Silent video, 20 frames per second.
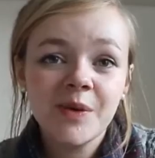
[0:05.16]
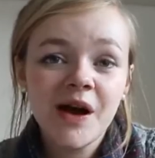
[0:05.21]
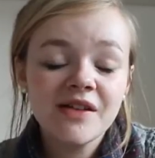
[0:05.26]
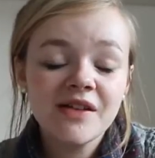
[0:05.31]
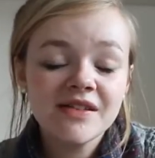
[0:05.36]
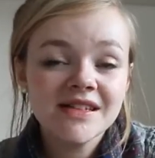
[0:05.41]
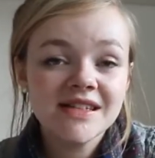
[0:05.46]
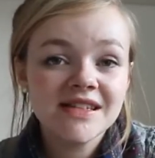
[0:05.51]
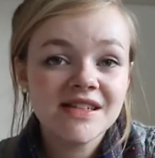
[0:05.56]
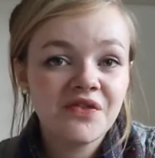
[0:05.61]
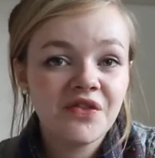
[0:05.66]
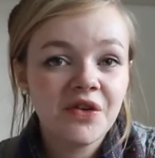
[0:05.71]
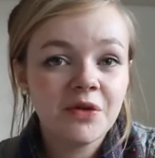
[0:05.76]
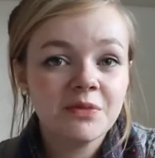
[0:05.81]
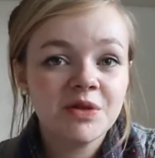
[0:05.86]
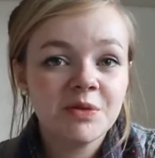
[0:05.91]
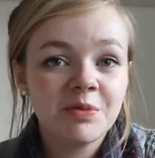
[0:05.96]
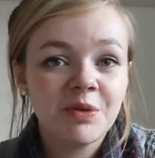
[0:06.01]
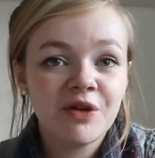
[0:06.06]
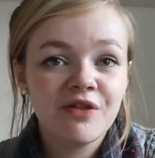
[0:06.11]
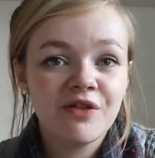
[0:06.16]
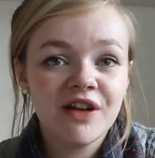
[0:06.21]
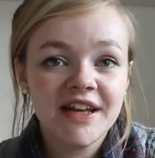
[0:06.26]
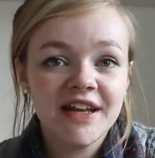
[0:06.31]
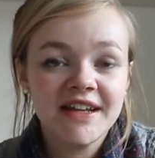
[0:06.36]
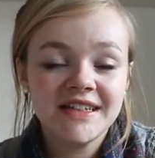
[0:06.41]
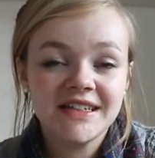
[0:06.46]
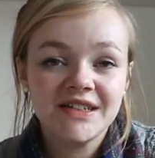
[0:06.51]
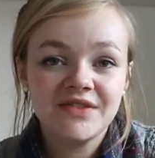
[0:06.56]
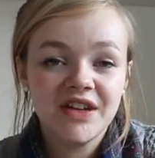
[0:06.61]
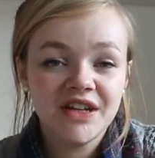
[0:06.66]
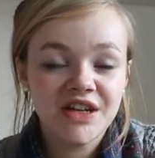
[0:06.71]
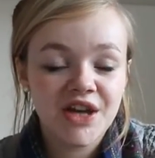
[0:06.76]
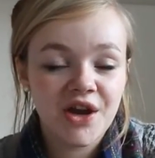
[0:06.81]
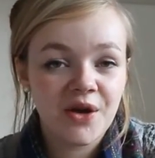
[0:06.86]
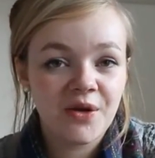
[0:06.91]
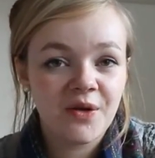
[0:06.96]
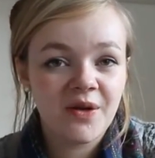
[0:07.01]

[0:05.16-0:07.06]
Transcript: since I filmed a book related video.